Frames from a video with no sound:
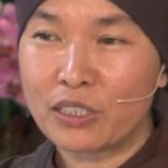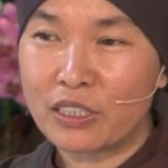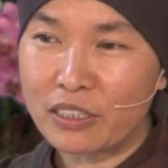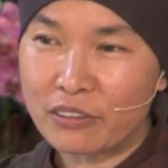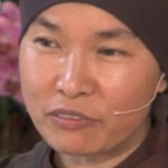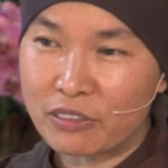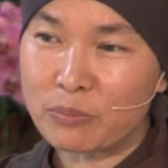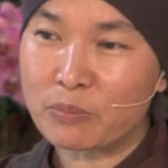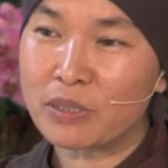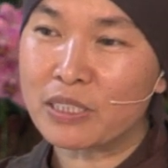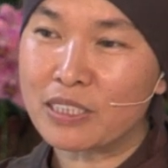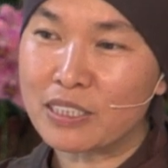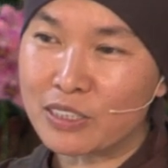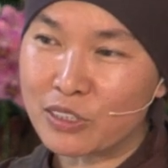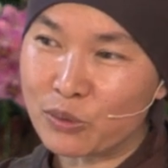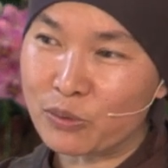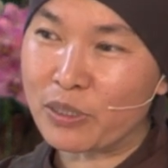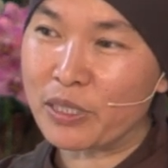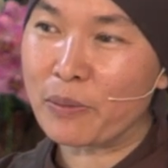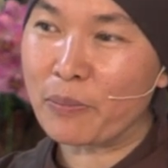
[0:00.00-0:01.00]
live in
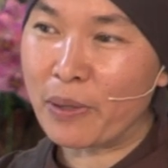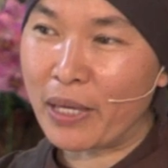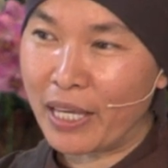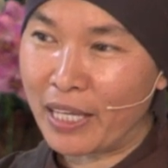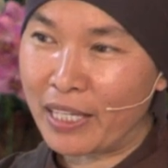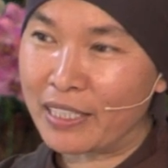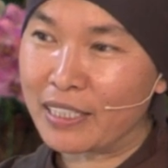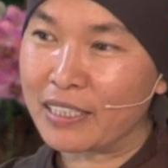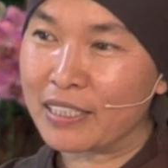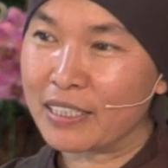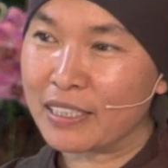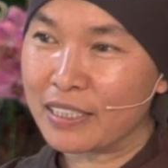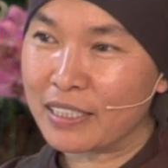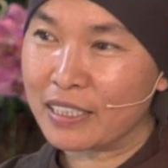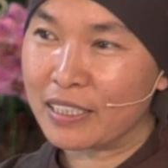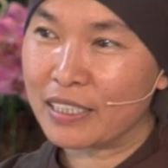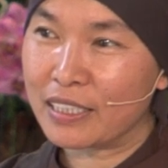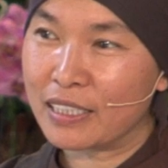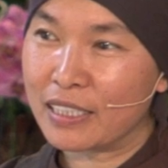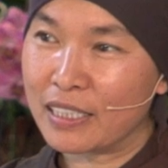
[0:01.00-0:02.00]
peace with the pain,
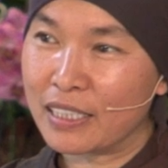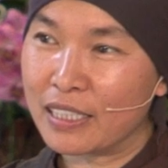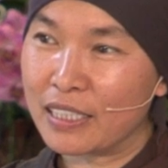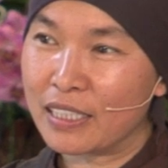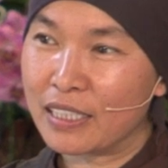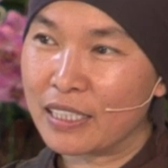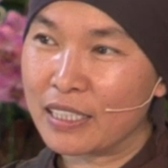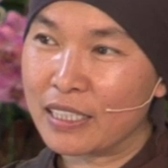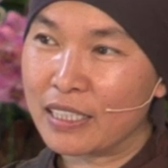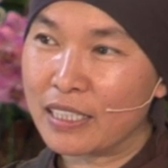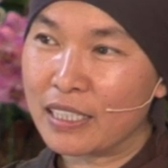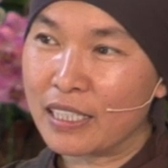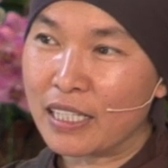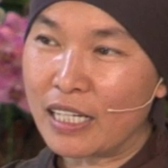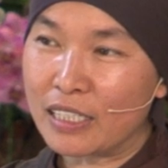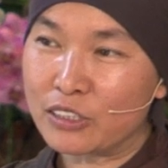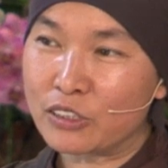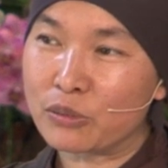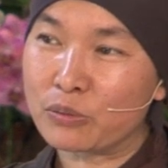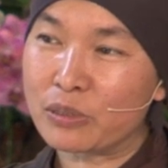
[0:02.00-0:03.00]

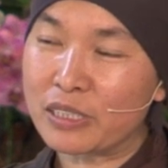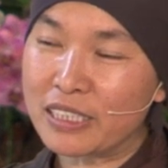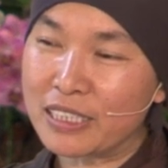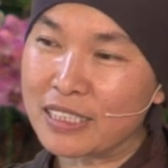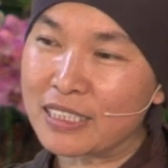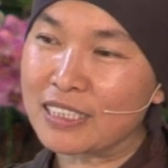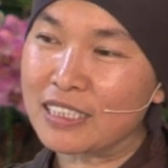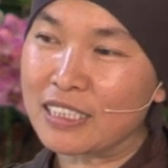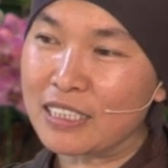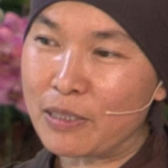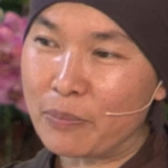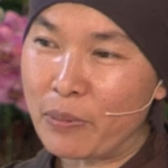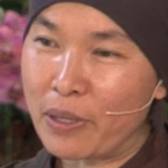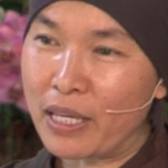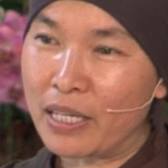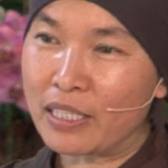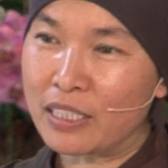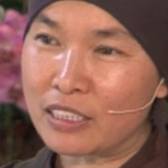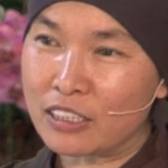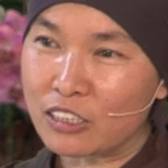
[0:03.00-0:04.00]
and to really see the
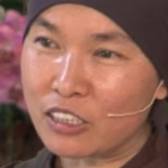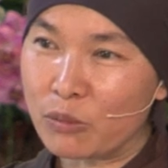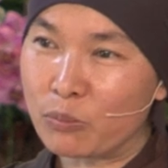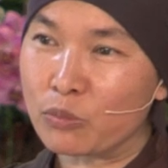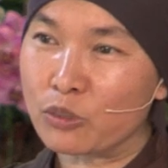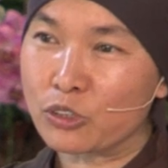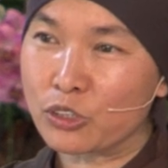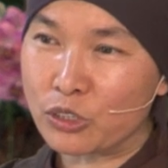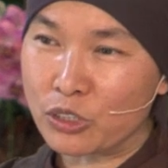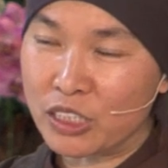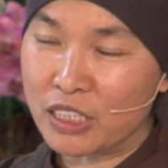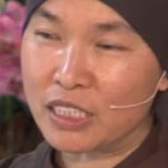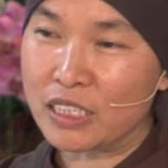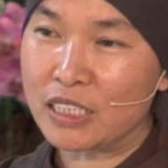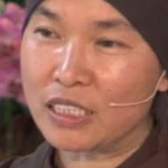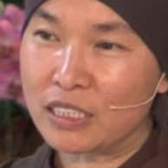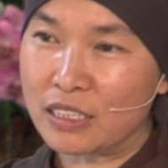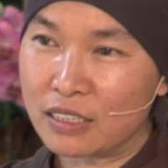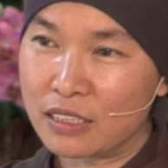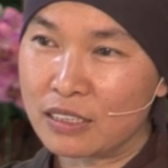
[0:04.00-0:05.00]
pain as
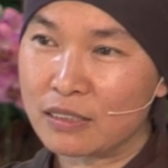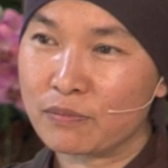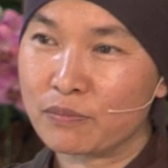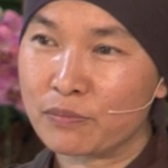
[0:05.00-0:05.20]
opportunities.